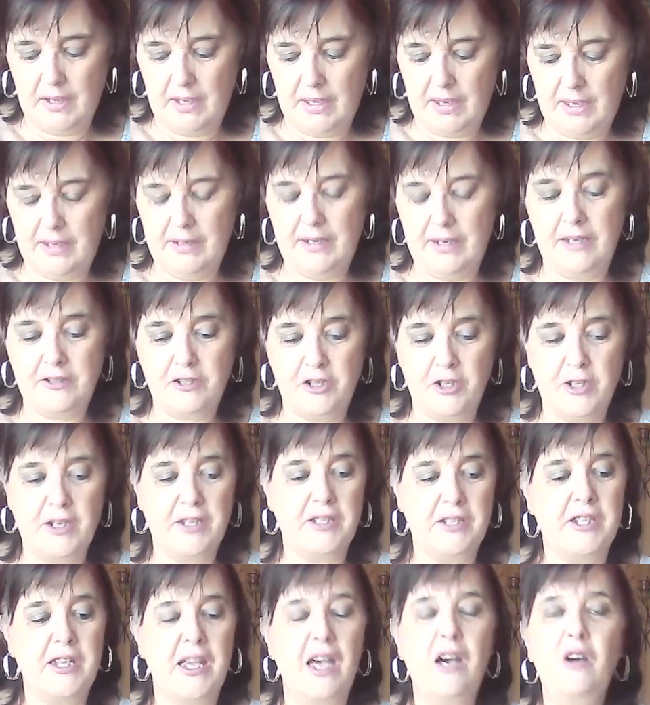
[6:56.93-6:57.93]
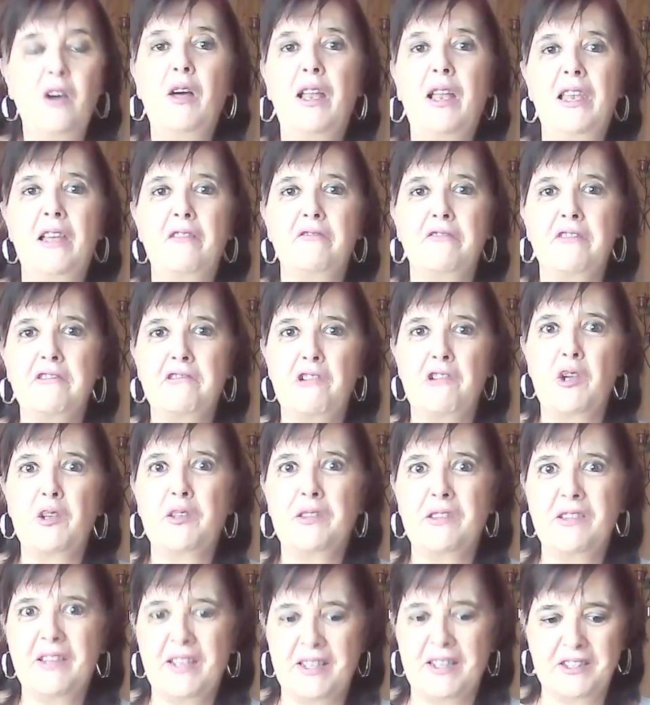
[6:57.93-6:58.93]
And as you can tell, I love
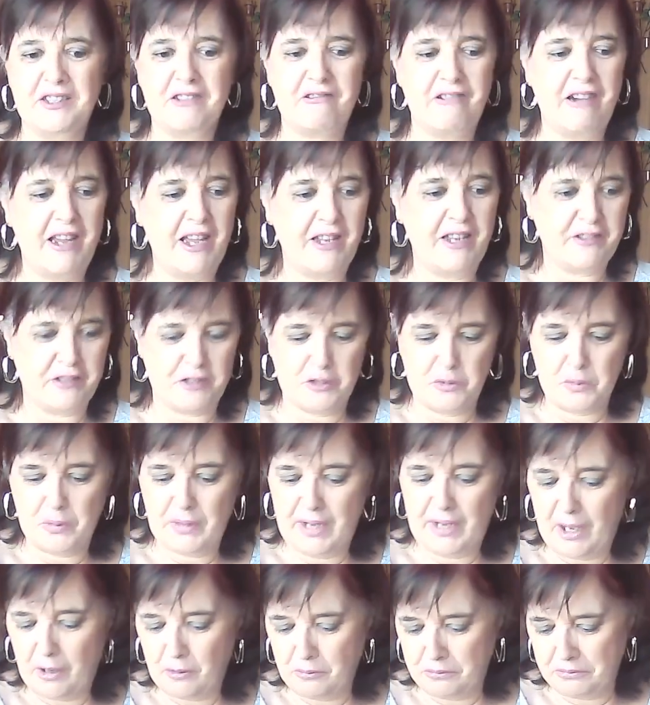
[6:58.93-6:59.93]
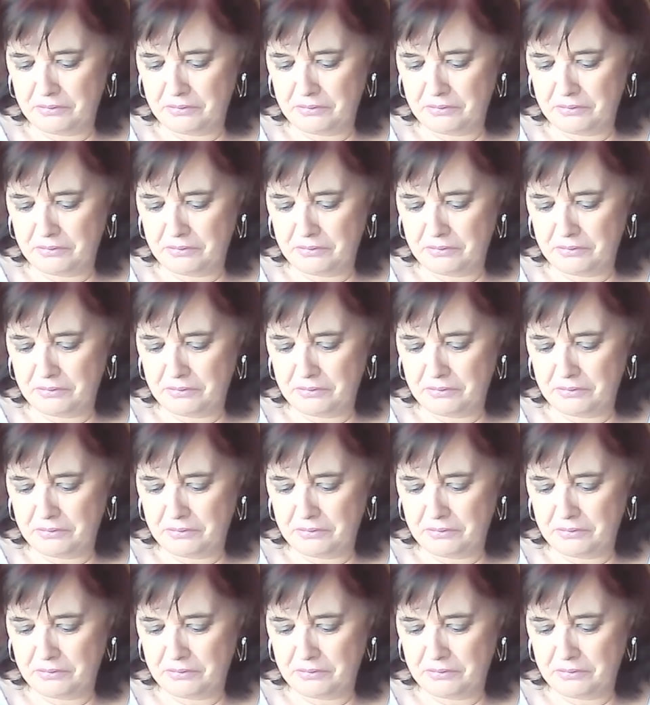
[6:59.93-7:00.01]
throwing things around as well.